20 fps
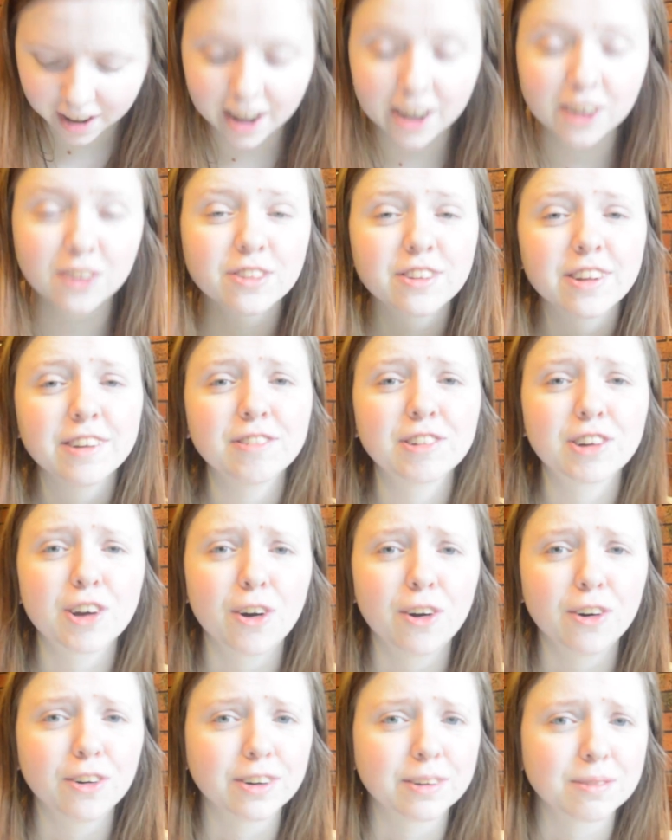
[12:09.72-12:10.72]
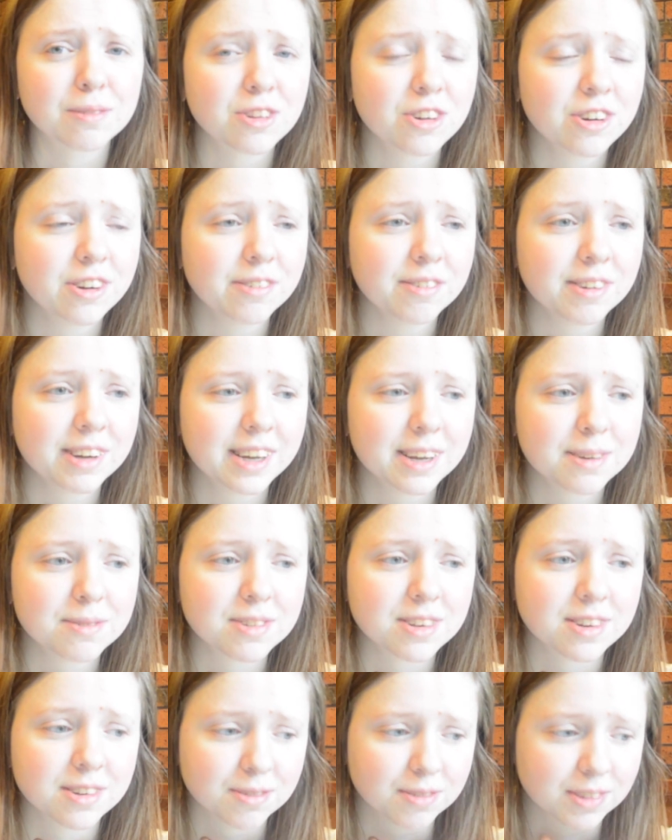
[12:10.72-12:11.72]
I also have a cold. I'm sorry if I keep
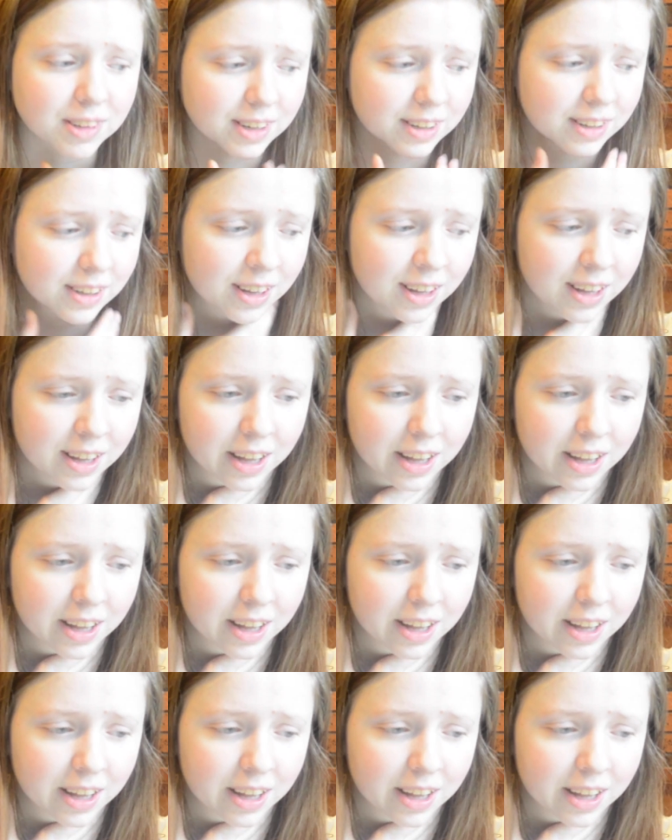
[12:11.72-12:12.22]
sniffling.